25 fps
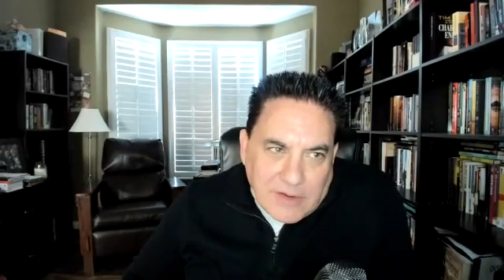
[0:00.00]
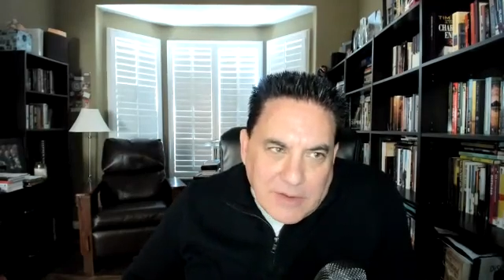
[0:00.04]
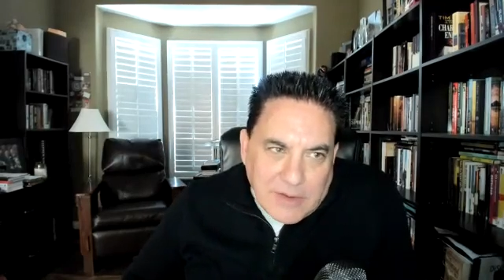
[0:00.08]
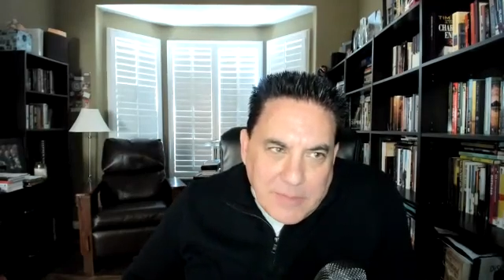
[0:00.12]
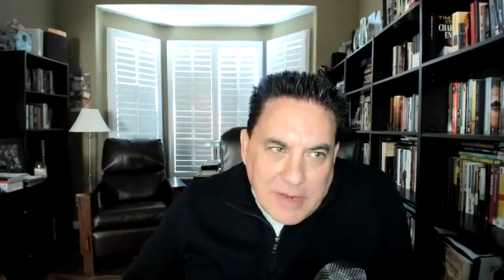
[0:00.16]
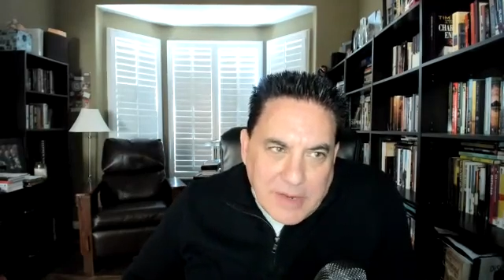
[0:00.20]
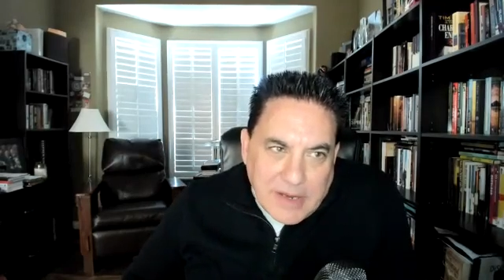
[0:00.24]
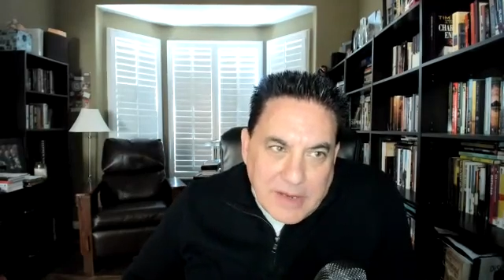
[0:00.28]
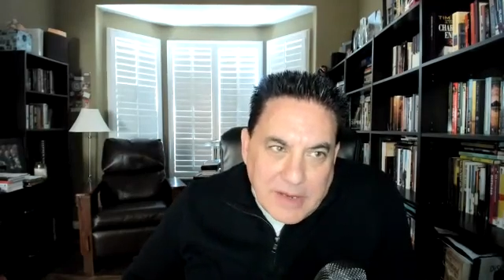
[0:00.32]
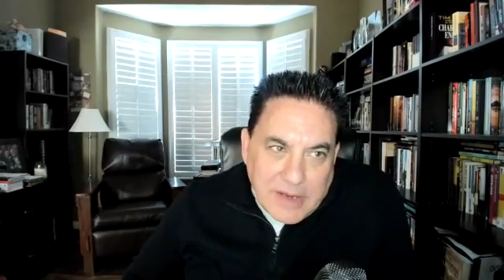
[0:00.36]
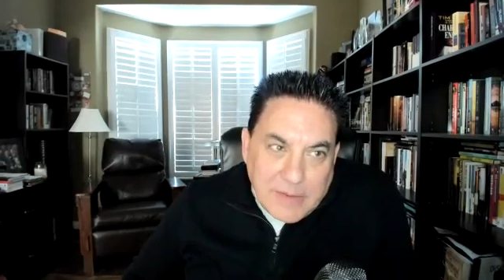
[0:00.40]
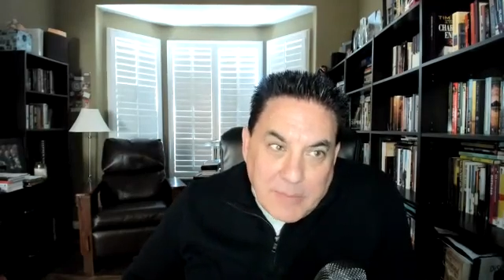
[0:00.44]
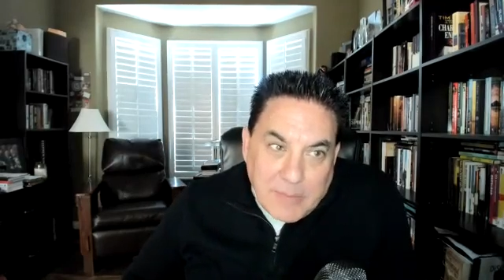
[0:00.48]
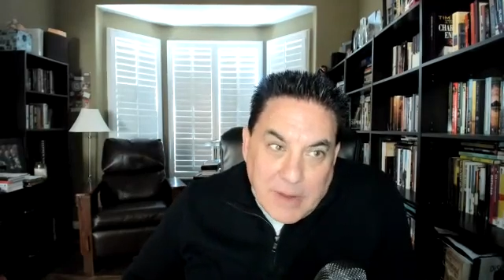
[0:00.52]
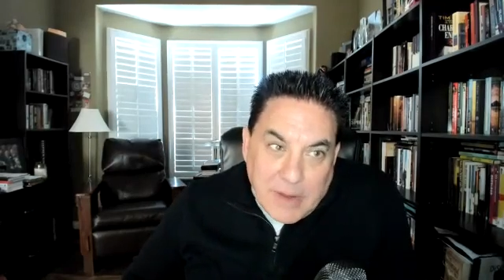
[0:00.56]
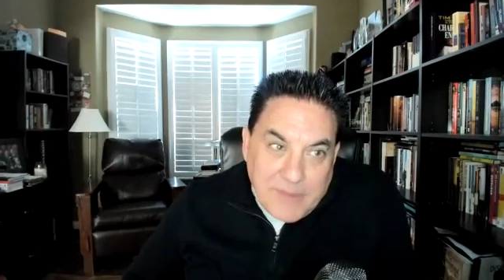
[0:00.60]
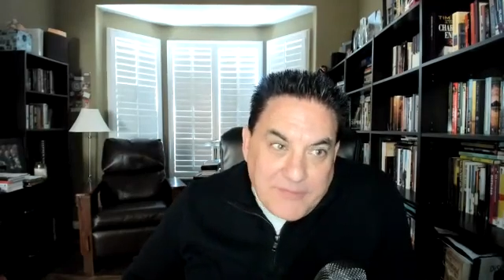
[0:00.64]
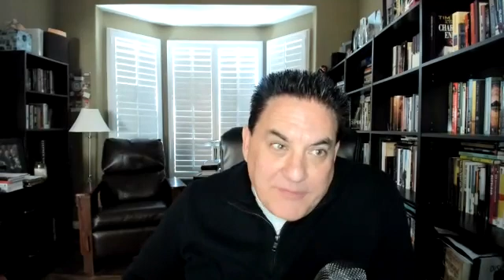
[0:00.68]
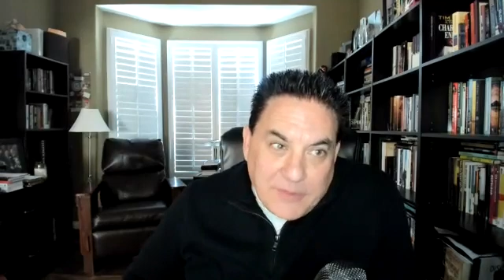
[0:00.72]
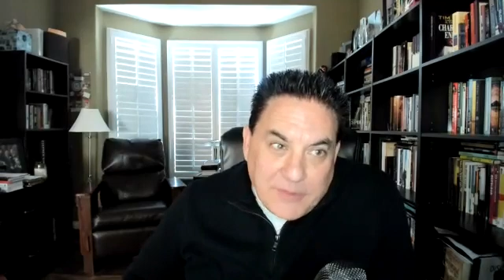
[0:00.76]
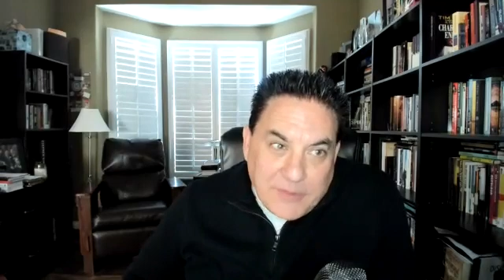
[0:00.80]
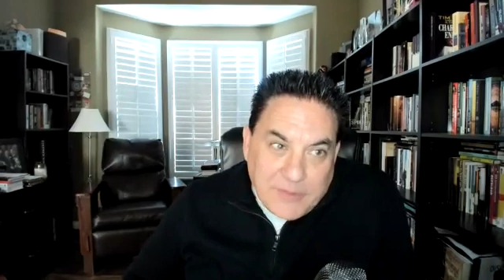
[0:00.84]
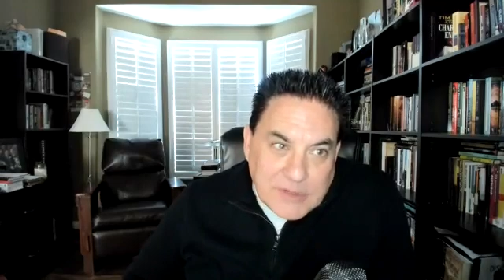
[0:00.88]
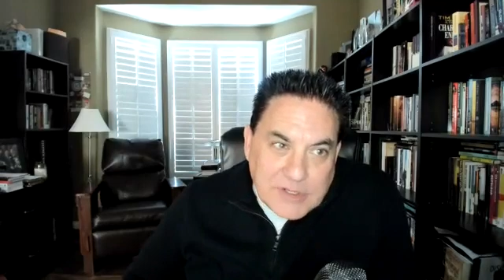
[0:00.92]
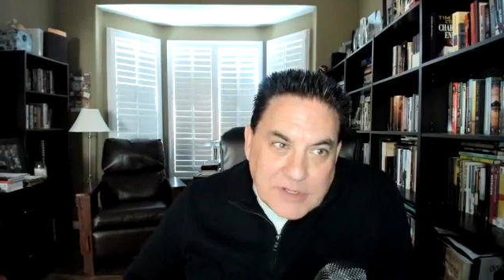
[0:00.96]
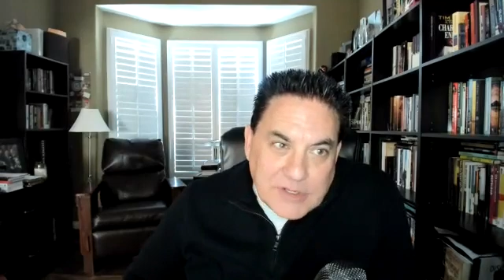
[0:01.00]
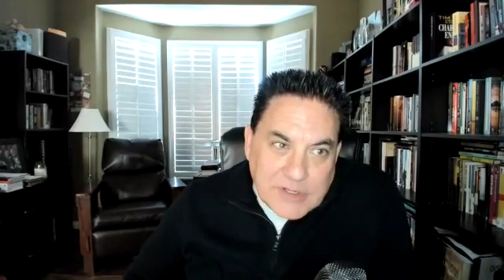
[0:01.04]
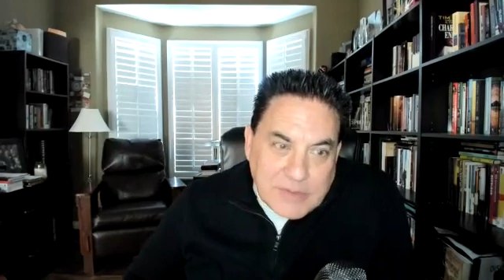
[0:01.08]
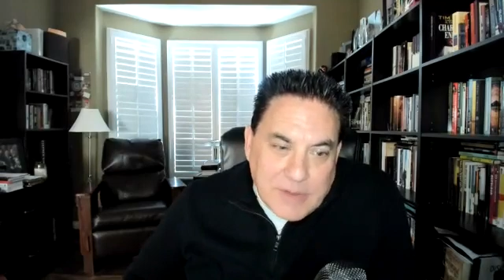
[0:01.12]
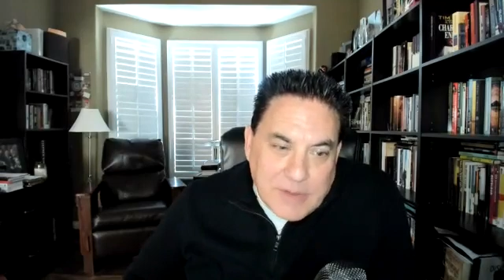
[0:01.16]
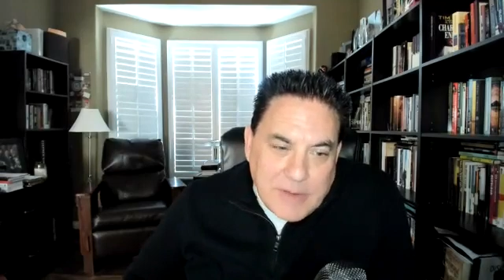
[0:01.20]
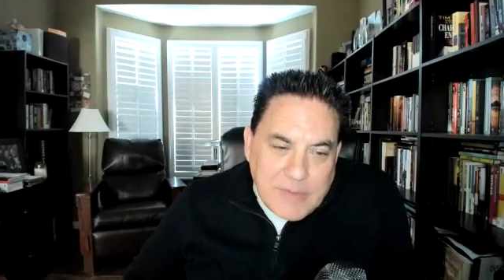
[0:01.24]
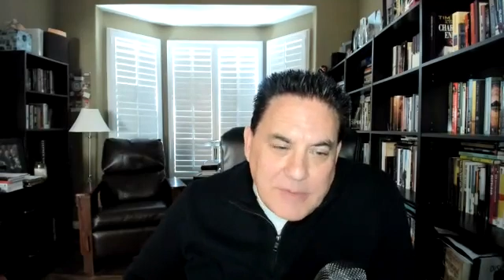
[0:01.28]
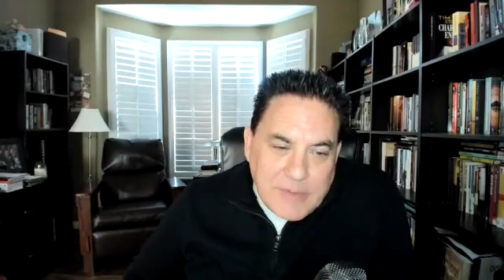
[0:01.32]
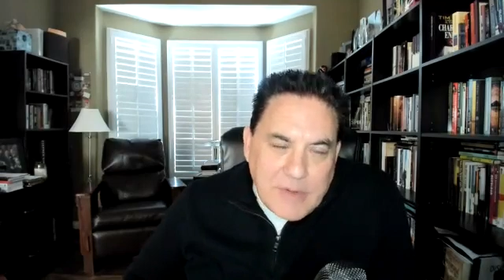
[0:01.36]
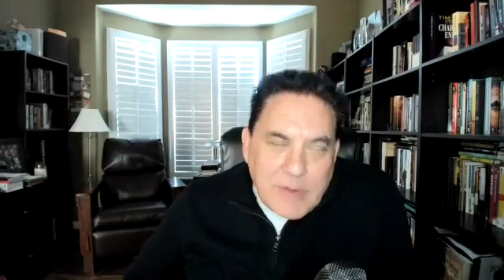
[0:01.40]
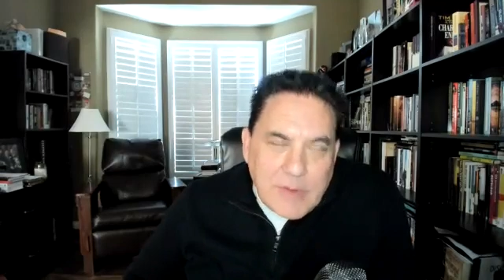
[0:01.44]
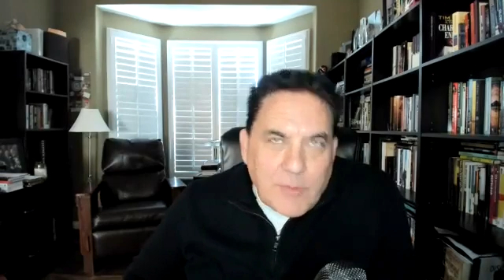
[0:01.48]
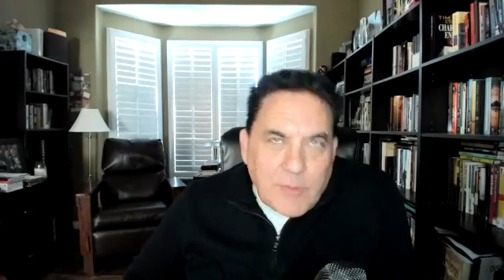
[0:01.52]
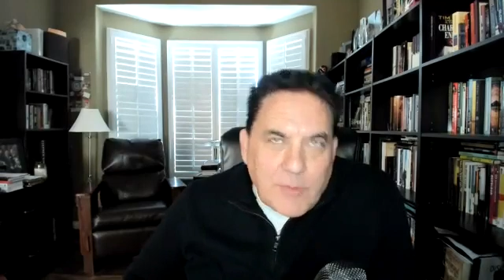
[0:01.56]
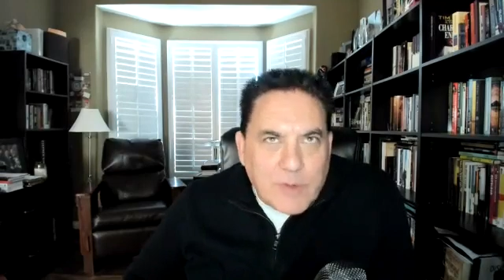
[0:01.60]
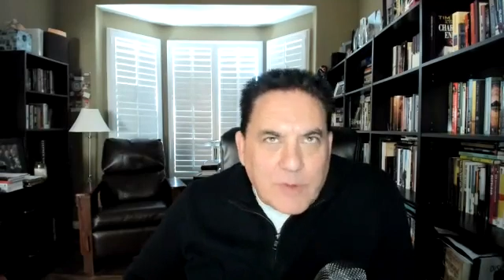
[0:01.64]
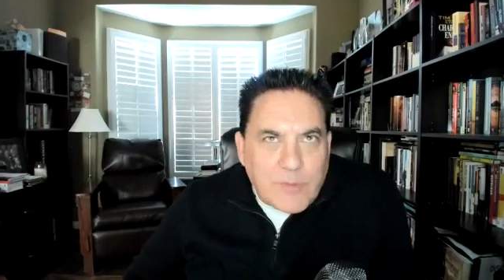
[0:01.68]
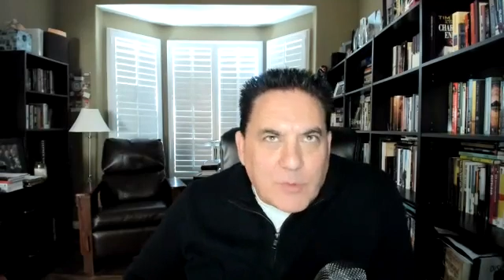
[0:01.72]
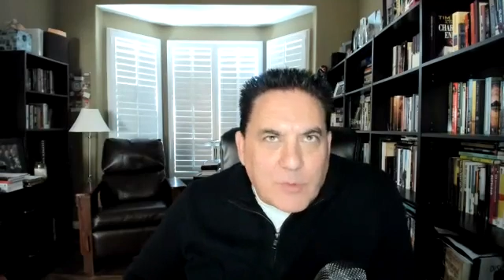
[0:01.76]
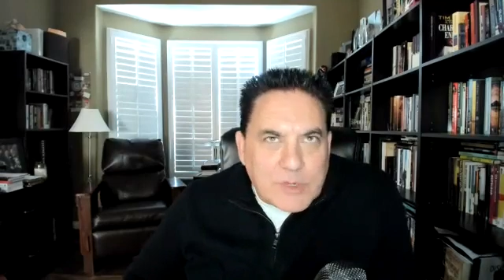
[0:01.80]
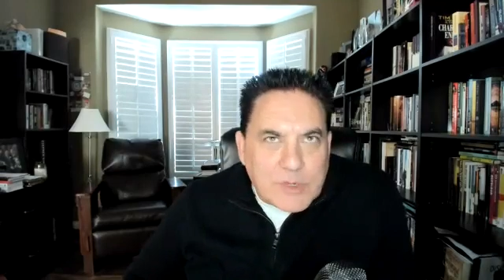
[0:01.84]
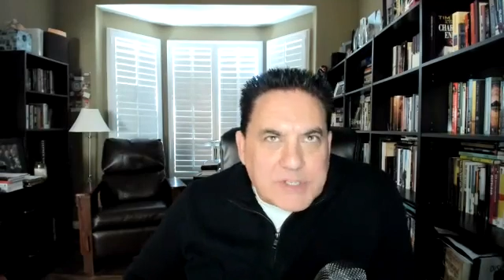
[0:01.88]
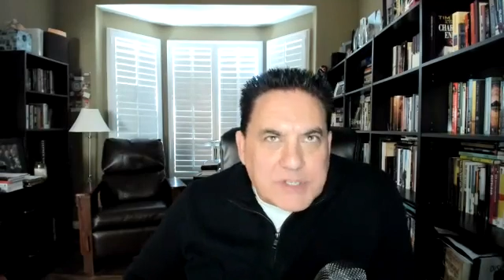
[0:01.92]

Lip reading: I mean, we're